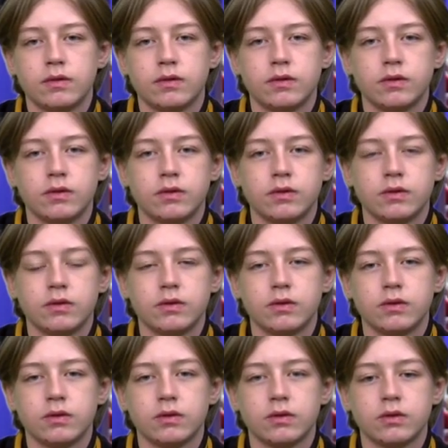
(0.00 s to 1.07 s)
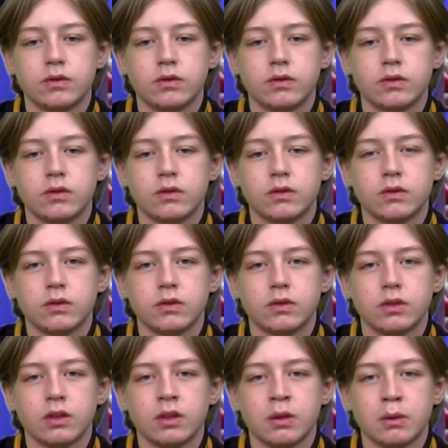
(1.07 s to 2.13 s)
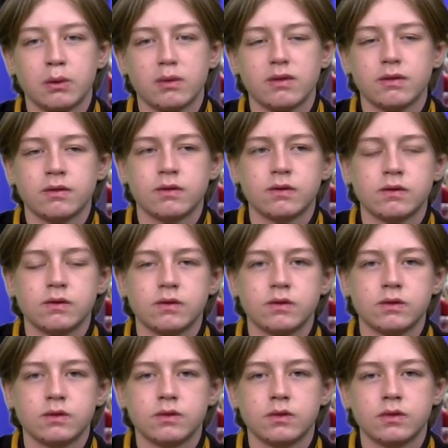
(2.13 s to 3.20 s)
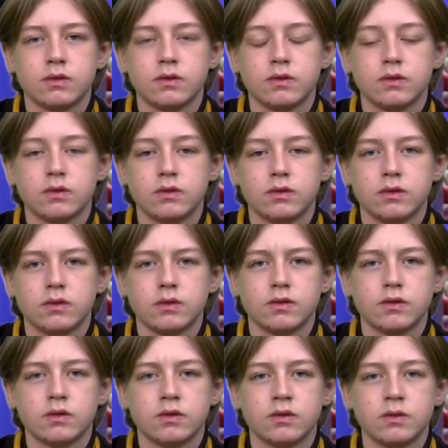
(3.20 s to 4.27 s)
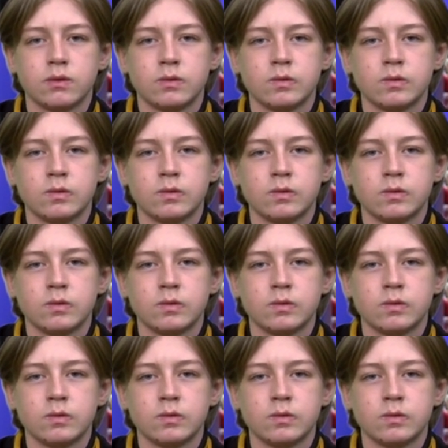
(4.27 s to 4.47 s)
[no speech]